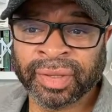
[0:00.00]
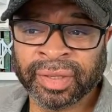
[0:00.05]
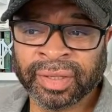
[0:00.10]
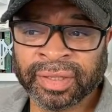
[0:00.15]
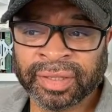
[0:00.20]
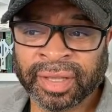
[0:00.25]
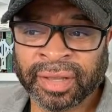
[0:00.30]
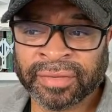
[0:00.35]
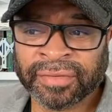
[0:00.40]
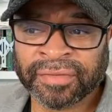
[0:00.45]

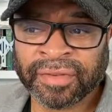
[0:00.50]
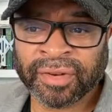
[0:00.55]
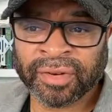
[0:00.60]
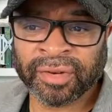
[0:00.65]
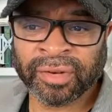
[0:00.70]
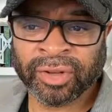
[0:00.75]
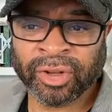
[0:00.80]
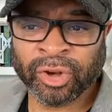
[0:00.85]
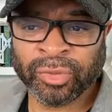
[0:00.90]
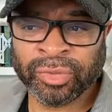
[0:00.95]

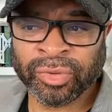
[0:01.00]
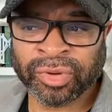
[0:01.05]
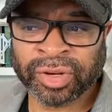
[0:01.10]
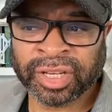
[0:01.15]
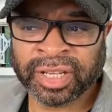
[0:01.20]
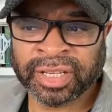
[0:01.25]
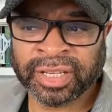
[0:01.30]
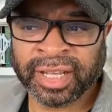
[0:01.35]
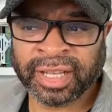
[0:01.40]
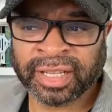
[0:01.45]
you want to
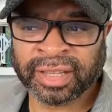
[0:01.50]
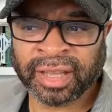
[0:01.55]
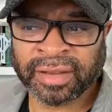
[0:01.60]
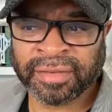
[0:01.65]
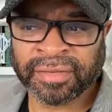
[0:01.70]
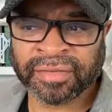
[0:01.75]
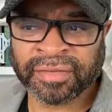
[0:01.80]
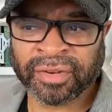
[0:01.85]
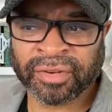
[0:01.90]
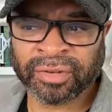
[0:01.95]
connect that
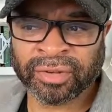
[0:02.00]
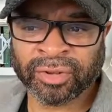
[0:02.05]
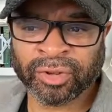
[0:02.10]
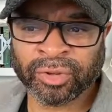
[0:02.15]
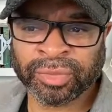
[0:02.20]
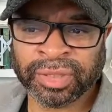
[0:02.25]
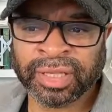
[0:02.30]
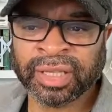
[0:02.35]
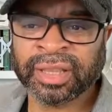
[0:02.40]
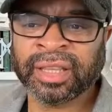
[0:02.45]
frontal lobe
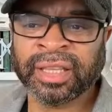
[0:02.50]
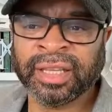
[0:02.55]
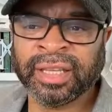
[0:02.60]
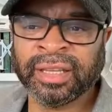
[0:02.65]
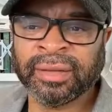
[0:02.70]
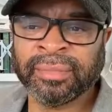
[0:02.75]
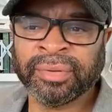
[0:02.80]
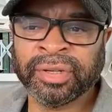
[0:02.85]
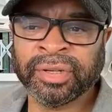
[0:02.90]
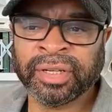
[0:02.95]
and get the
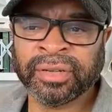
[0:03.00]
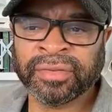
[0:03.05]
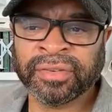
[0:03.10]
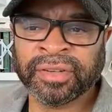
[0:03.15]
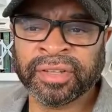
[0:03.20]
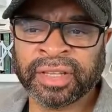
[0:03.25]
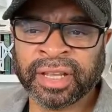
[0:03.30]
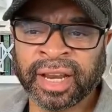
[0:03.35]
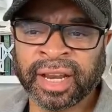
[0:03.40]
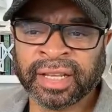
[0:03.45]
input for
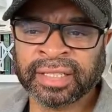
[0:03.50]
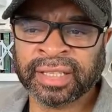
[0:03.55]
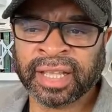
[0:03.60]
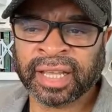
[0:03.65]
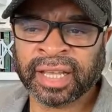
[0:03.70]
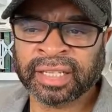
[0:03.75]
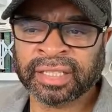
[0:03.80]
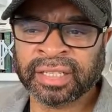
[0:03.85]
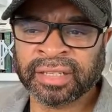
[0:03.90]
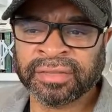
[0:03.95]
that
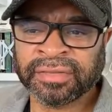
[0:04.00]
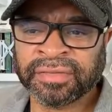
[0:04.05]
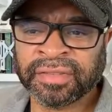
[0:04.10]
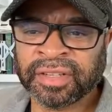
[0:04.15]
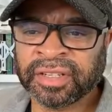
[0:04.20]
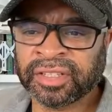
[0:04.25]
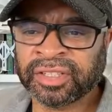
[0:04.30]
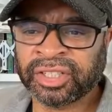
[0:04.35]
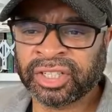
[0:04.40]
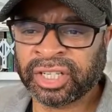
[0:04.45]
executive
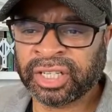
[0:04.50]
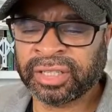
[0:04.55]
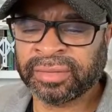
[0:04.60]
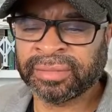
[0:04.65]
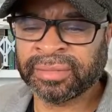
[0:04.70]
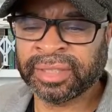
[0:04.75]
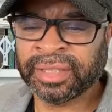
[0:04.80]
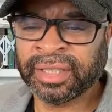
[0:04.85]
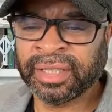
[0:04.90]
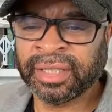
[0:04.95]
functioning.
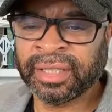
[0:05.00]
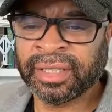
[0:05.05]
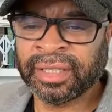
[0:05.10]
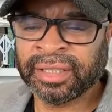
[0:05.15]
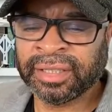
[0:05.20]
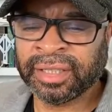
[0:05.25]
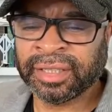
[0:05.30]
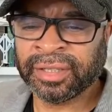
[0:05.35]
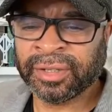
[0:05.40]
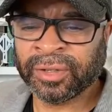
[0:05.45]

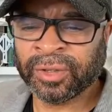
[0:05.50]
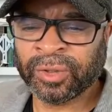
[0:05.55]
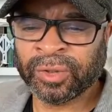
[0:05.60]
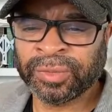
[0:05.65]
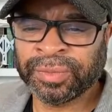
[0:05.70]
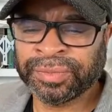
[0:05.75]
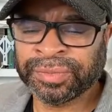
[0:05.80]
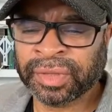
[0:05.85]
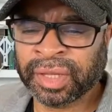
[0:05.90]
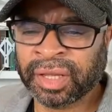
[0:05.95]
You know,
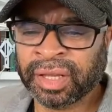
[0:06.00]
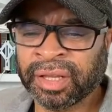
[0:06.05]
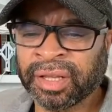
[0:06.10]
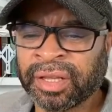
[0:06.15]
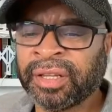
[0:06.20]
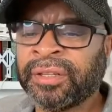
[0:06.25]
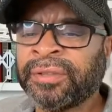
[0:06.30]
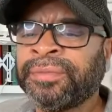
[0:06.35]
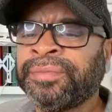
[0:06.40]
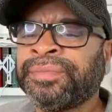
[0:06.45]

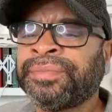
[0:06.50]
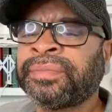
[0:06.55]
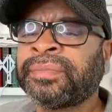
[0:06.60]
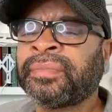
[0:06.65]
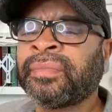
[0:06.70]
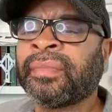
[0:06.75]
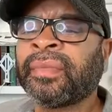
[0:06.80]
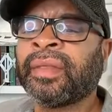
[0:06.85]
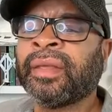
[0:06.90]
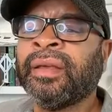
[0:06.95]

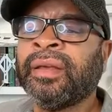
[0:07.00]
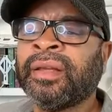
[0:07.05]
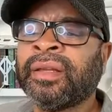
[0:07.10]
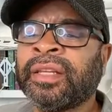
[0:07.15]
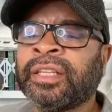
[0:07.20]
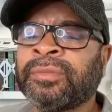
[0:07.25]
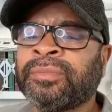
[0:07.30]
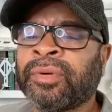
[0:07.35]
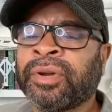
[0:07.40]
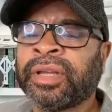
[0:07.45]

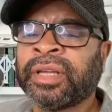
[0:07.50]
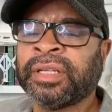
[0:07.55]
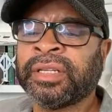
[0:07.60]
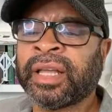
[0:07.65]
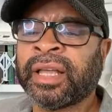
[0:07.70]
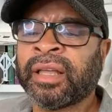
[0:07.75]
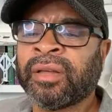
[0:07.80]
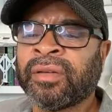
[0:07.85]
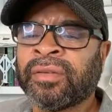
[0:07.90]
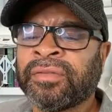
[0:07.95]
let's break it
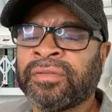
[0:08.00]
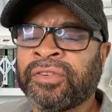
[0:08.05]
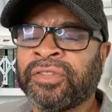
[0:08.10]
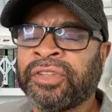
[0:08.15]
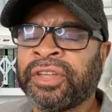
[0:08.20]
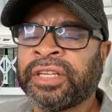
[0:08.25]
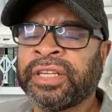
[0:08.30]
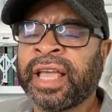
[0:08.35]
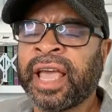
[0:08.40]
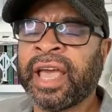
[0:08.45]
down. For the
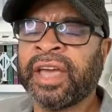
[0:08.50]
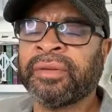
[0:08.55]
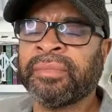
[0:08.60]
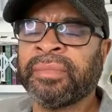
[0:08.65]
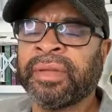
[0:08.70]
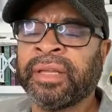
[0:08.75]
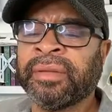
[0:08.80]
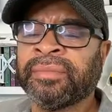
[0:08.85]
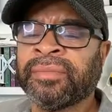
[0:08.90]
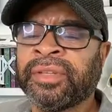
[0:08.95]

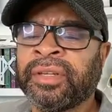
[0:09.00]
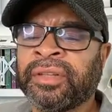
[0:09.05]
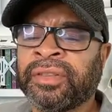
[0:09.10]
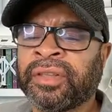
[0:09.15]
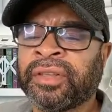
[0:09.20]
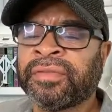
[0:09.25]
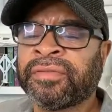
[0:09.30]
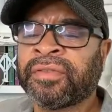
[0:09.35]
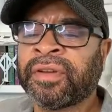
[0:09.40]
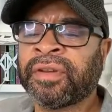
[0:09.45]
anatomy,
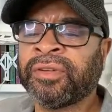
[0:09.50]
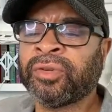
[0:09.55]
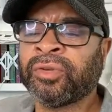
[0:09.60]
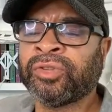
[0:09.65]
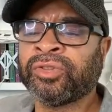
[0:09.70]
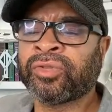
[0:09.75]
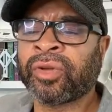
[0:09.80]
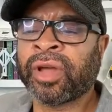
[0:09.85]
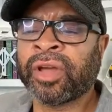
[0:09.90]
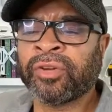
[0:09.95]
the
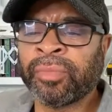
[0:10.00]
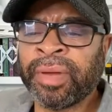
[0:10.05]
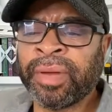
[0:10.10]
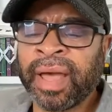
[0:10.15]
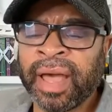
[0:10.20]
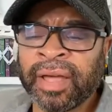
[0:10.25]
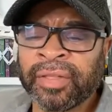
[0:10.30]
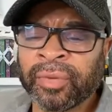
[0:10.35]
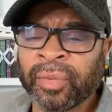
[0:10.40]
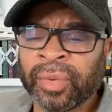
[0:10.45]
frontostriatal
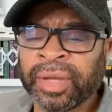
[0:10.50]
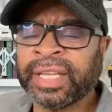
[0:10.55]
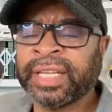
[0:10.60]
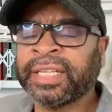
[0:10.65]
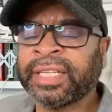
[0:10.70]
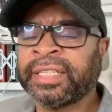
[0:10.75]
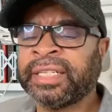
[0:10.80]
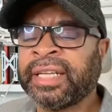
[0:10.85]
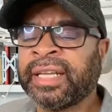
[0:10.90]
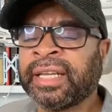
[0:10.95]
pathway
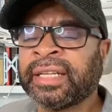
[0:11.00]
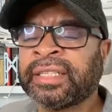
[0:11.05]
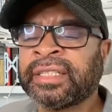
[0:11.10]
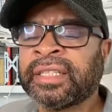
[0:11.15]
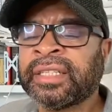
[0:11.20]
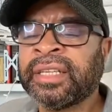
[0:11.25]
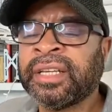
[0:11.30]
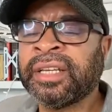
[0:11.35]
connects